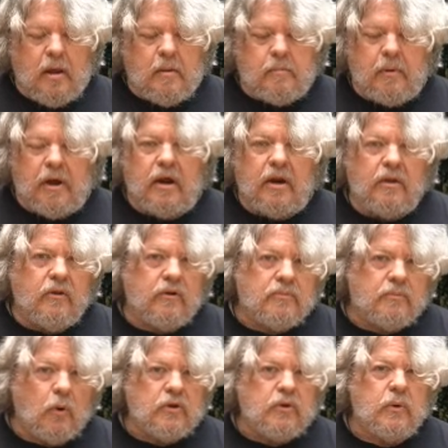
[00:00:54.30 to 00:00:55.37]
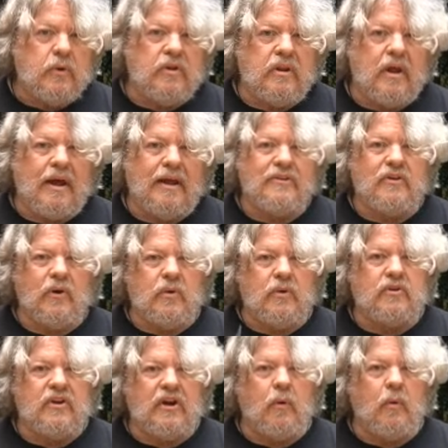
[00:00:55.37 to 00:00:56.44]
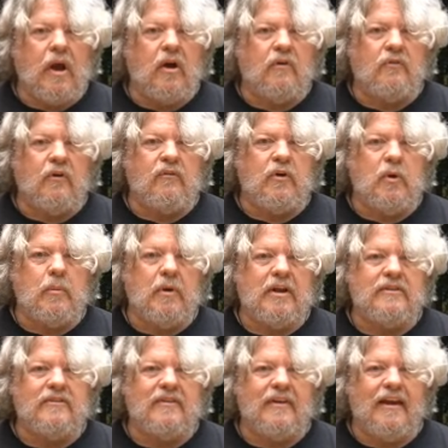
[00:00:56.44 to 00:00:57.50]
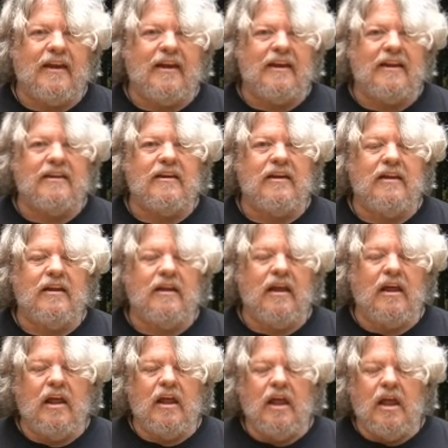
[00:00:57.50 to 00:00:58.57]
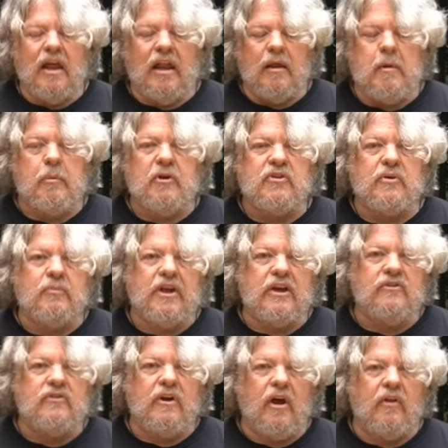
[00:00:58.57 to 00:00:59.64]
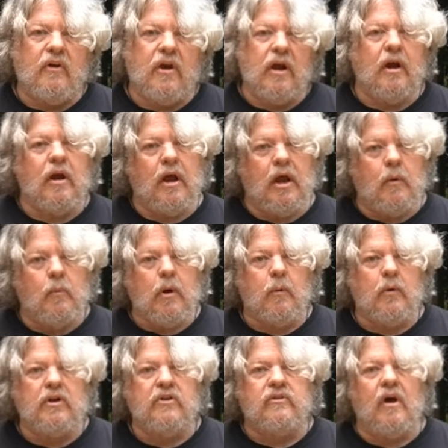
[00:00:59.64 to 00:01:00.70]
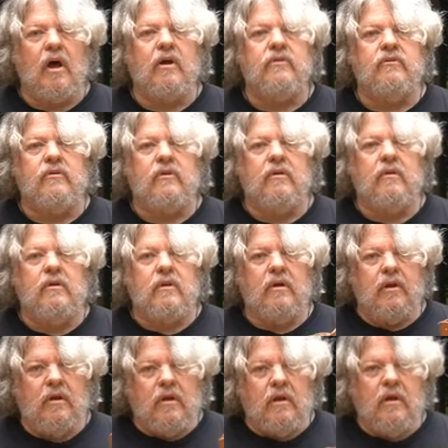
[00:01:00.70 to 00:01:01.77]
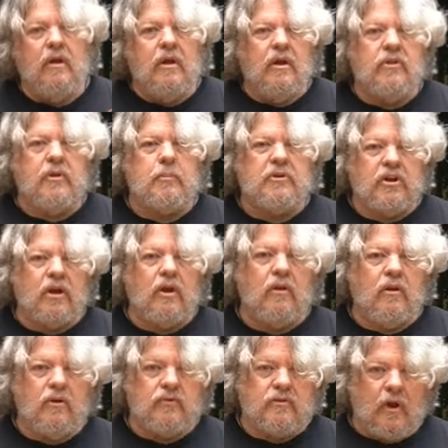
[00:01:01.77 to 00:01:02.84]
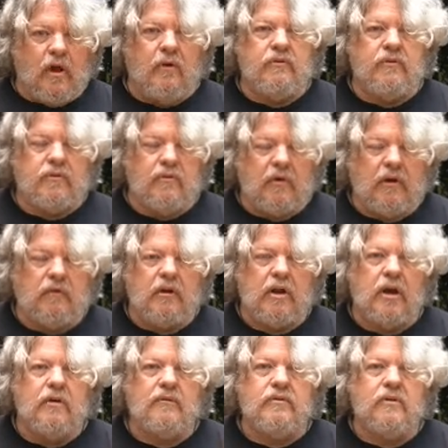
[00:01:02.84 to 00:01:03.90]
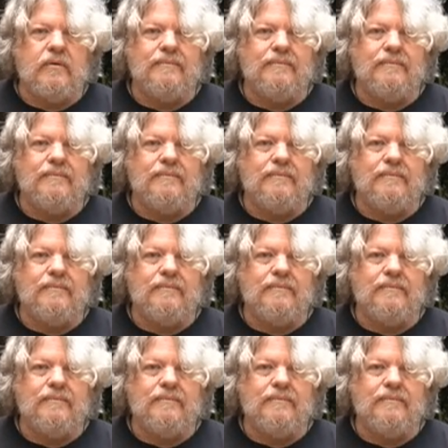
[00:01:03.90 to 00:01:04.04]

But there's more to it than that, so stick around for a few minutes and let me put some things together here and we will discuss the particulars of survival knives.